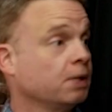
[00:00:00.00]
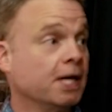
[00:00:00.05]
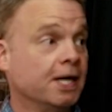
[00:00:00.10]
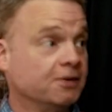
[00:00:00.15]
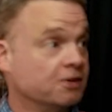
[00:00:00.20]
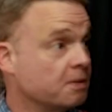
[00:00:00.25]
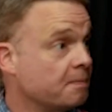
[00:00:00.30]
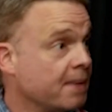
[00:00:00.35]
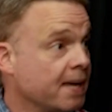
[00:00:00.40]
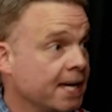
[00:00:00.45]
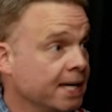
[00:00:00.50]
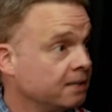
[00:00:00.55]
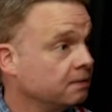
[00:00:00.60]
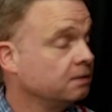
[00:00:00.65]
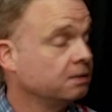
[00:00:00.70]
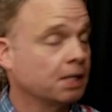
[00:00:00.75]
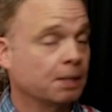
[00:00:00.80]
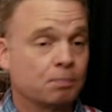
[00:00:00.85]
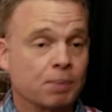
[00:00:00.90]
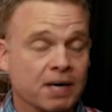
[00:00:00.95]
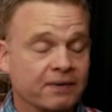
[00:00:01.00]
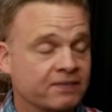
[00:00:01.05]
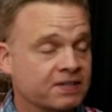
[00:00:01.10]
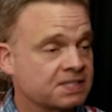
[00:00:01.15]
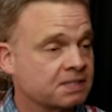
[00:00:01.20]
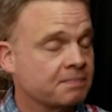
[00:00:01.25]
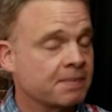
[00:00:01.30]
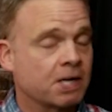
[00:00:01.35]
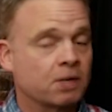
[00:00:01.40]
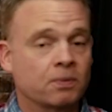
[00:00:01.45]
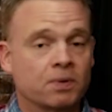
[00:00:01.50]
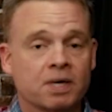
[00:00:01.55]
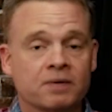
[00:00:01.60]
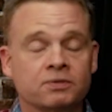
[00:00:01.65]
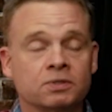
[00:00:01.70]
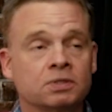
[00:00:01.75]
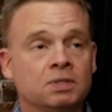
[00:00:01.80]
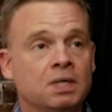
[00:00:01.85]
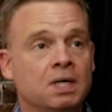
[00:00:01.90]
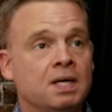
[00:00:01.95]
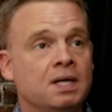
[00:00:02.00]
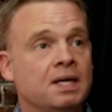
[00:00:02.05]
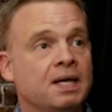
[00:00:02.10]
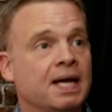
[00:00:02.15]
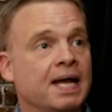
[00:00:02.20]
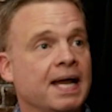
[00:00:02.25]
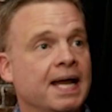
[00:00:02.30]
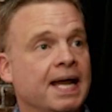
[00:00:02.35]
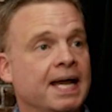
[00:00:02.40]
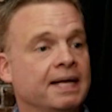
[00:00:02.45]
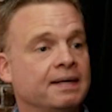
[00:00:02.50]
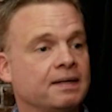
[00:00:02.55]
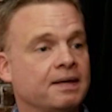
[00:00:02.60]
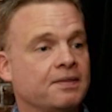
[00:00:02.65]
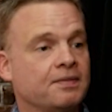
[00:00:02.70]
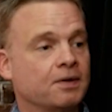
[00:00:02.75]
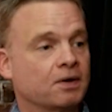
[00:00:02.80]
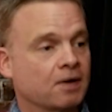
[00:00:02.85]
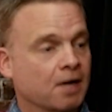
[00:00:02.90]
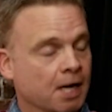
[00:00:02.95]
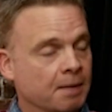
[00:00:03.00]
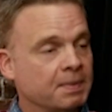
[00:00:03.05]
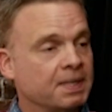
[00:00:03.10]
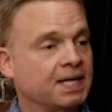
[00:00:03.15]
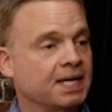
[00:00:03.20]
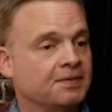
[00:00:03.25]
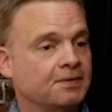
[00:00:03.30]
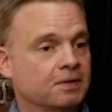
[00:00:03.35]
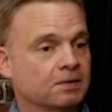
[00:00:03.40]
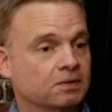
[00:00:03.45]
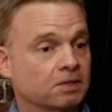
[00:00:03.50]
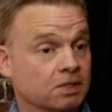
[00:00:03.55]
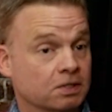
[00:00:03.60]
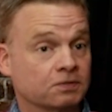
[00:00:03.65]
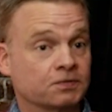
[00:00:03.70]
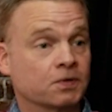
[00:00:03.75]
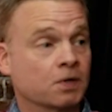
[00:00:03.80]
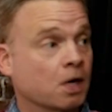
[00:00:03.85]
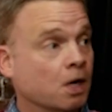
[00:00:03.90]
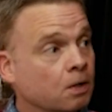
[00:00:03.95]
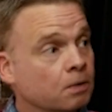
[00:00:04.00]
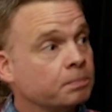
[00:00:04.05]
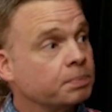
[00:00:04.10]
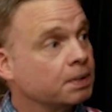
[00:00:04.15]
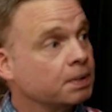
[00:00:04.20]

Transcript: in the bed, breakfast in bed or whatever, and they're coming and they're looking for hope.